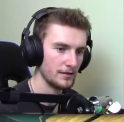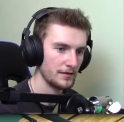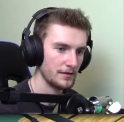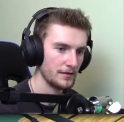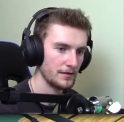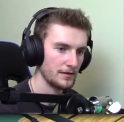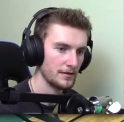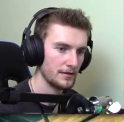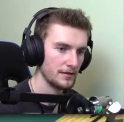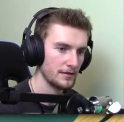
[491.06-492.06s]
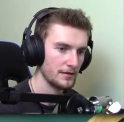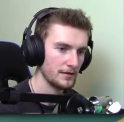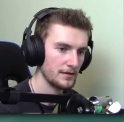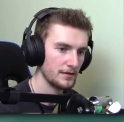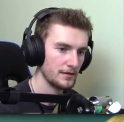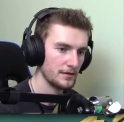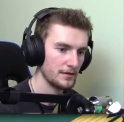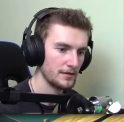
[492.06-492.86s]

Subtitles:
[no speech]